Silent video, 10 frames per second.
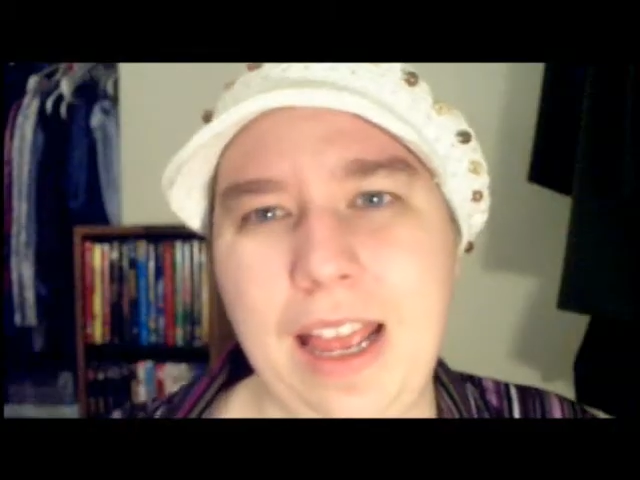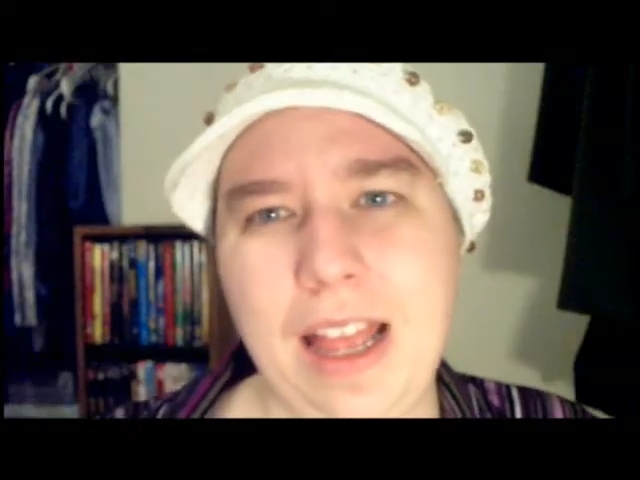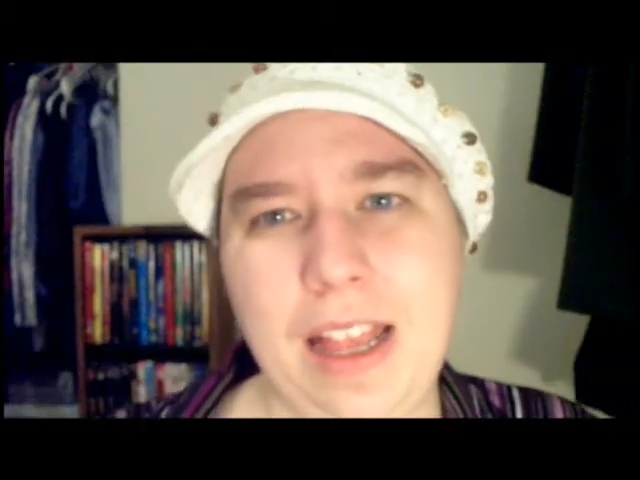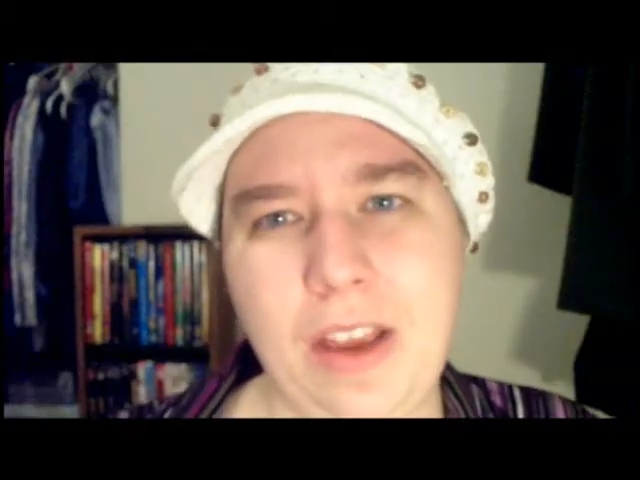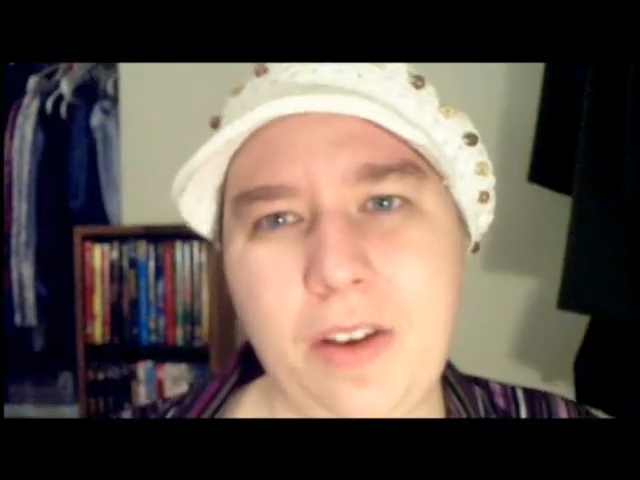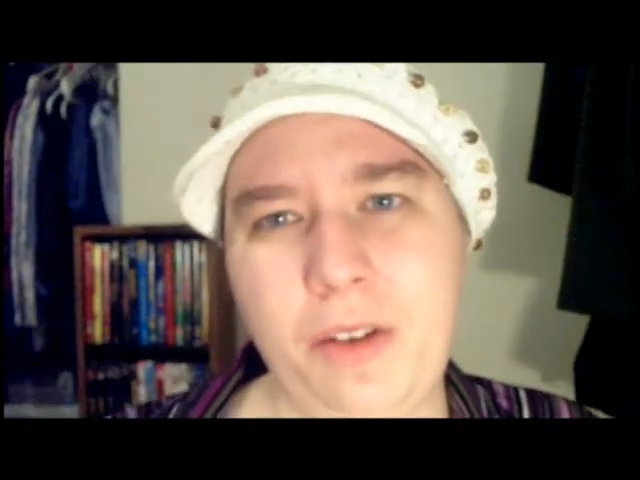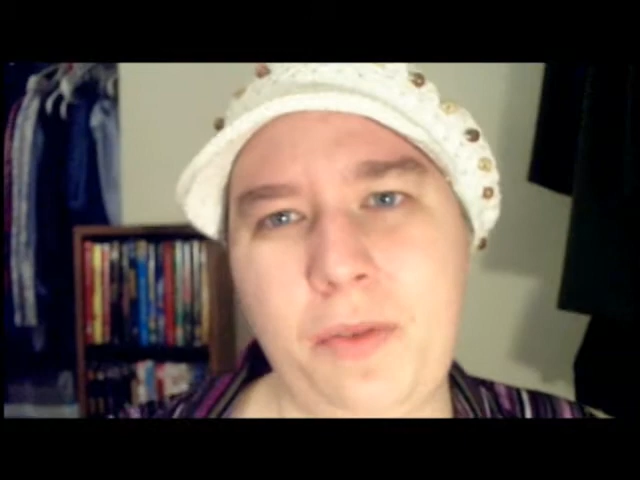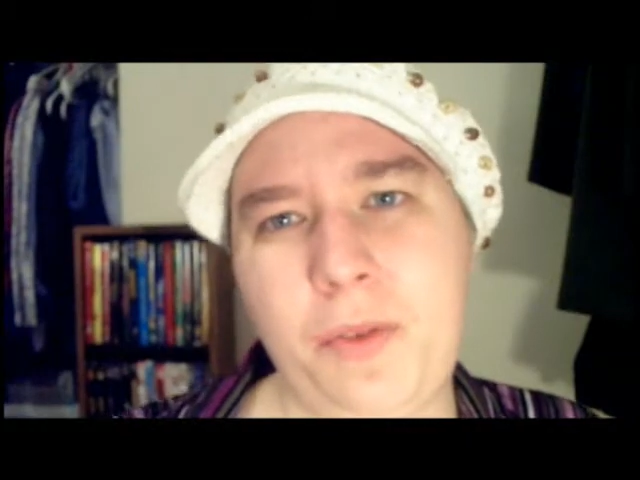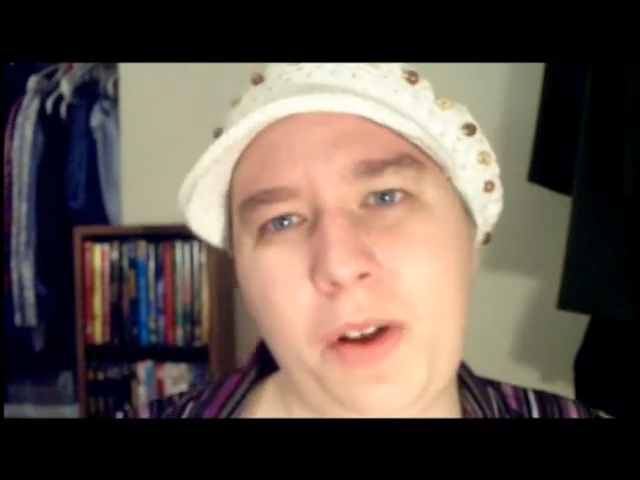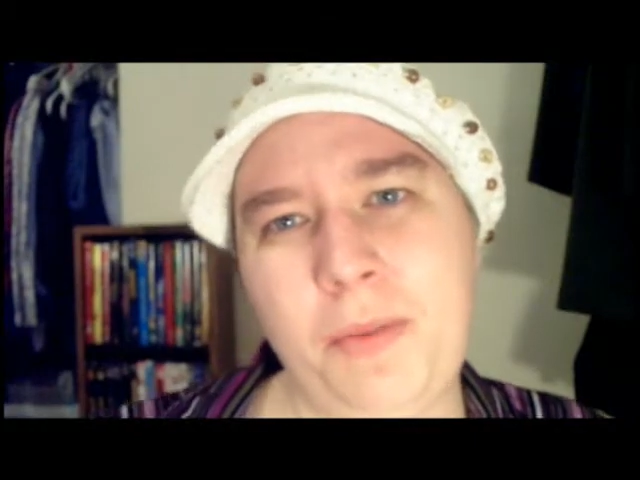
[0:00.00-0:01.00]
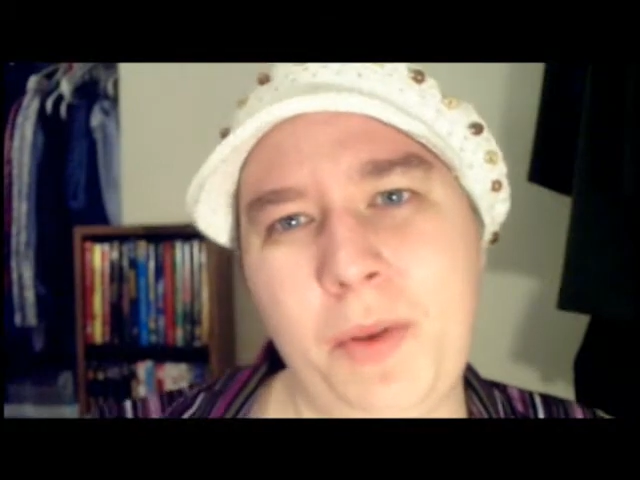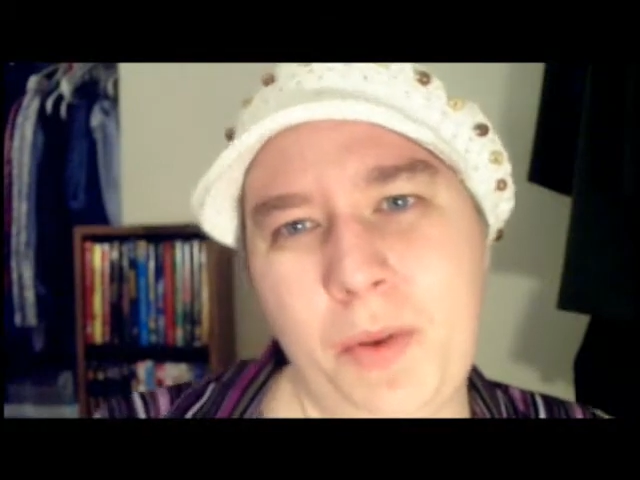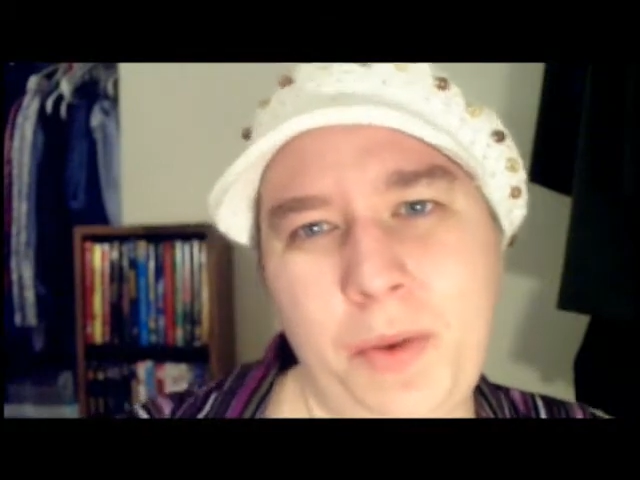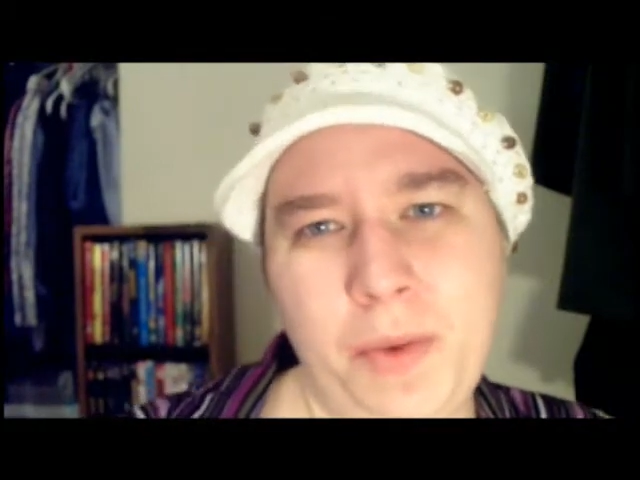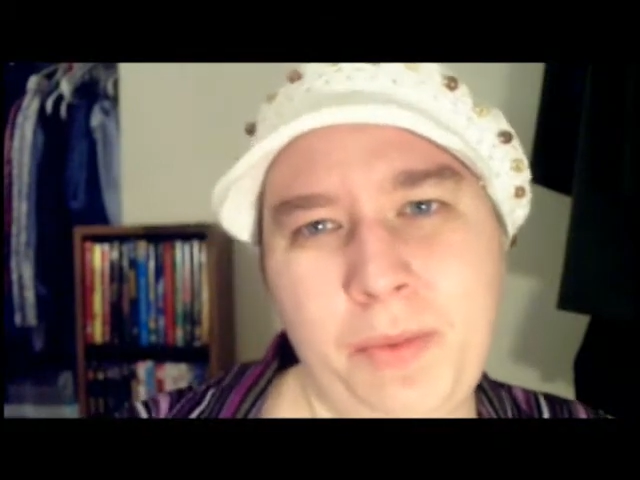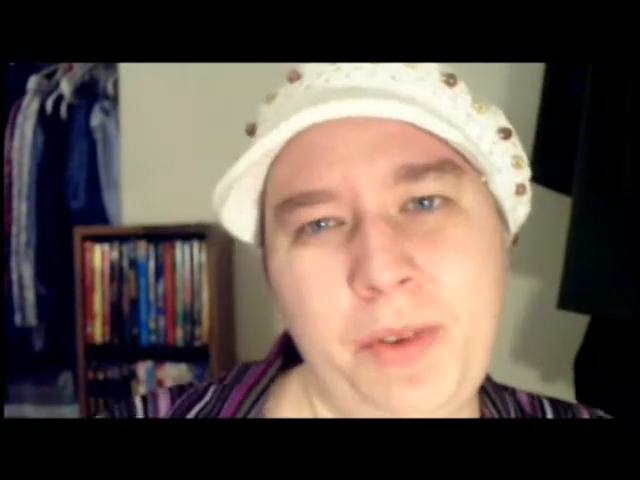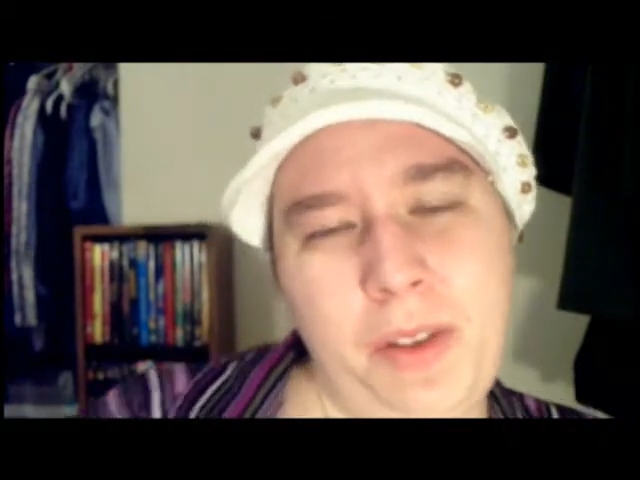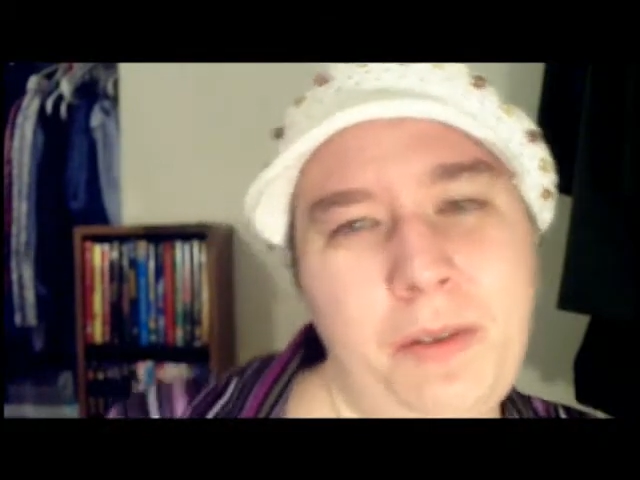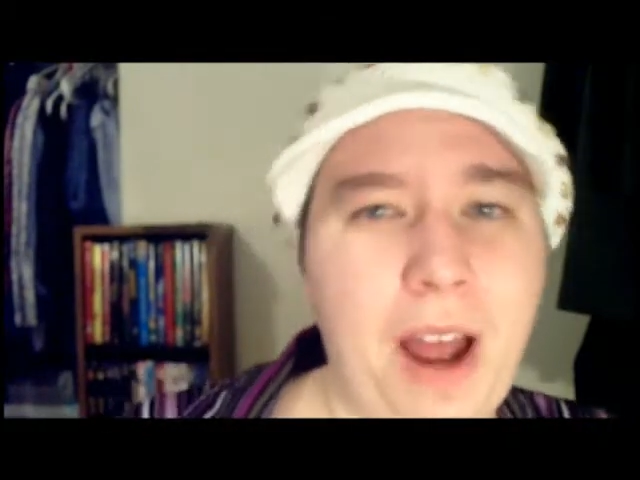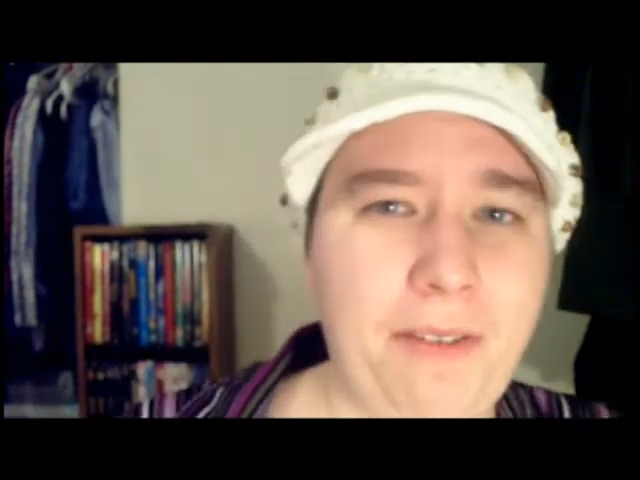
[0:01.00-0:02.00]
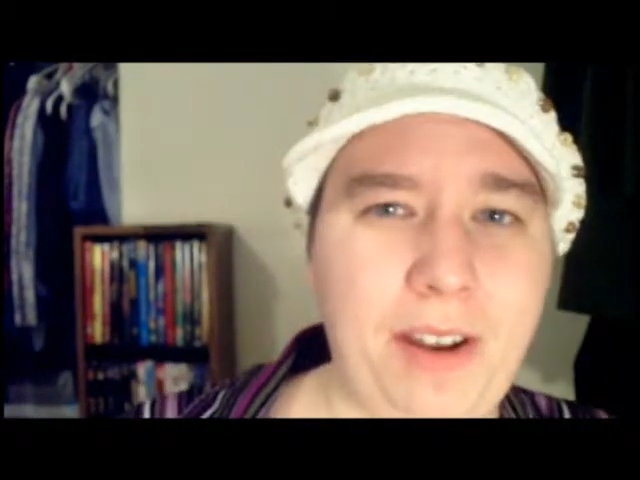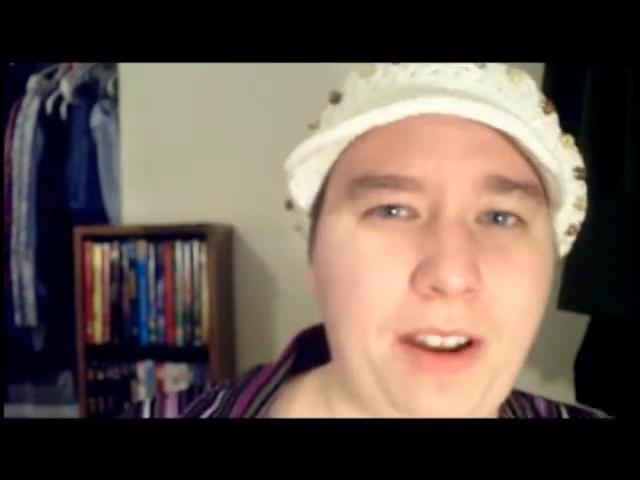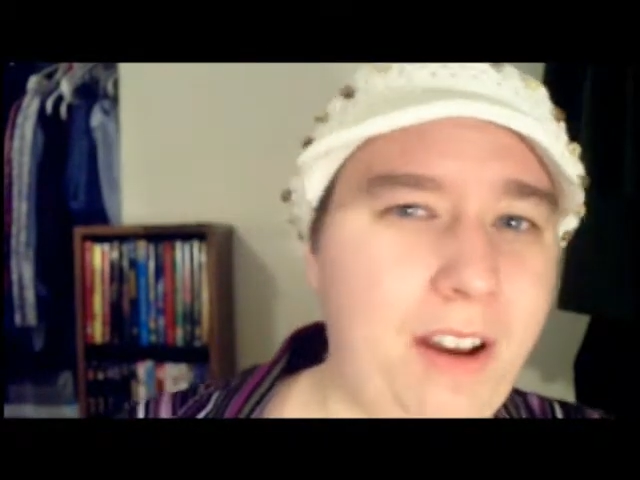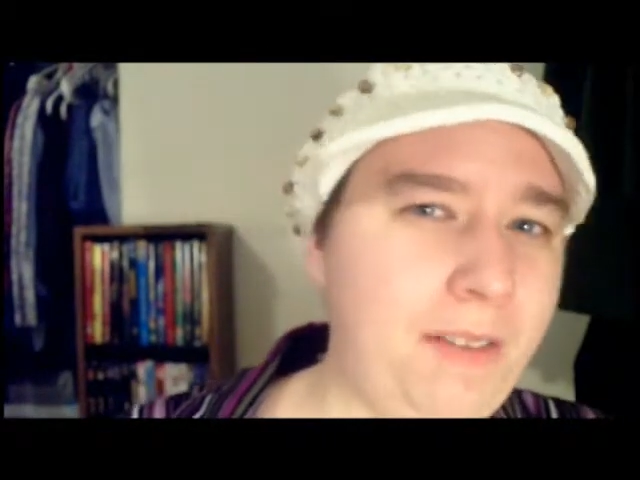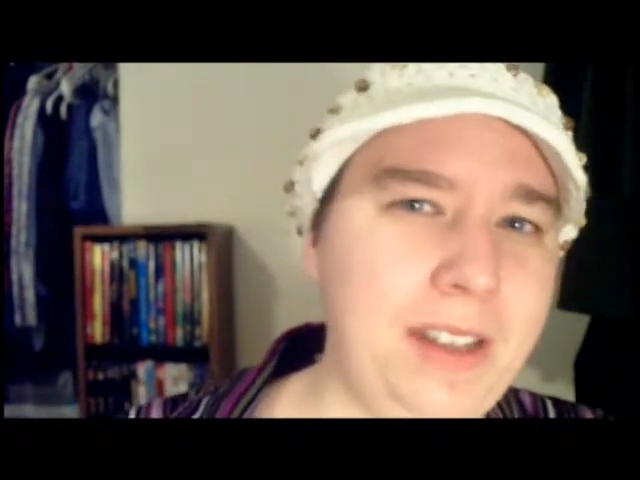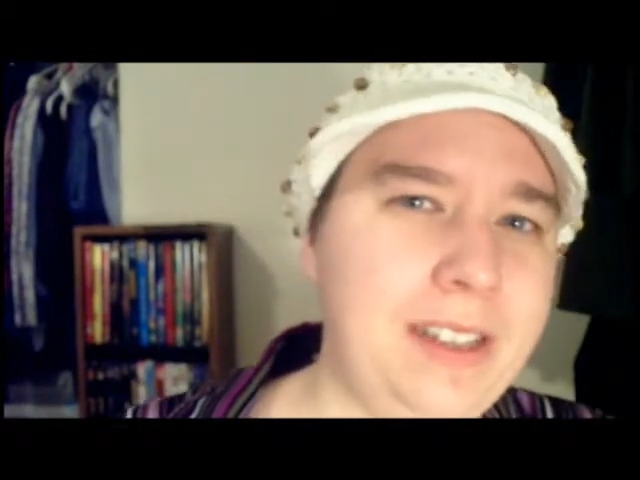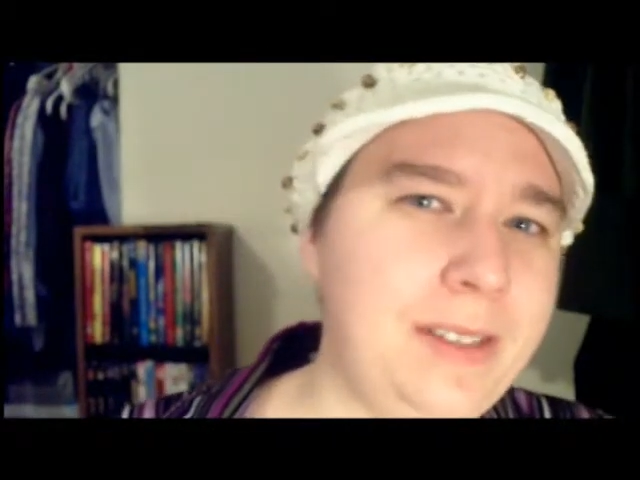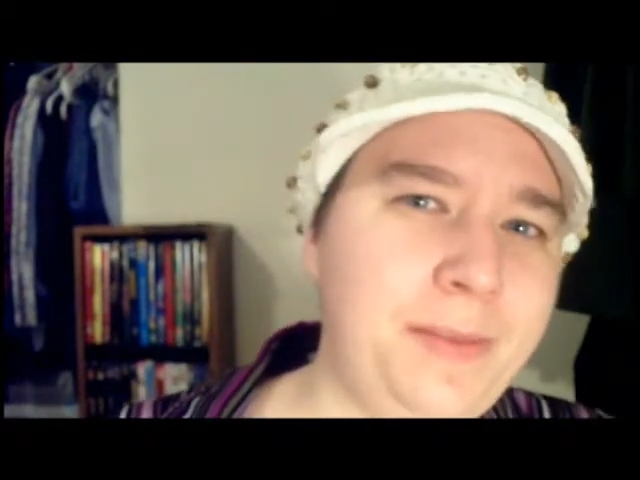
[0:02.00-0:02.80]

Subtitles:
You go from the ore room to the rafting office.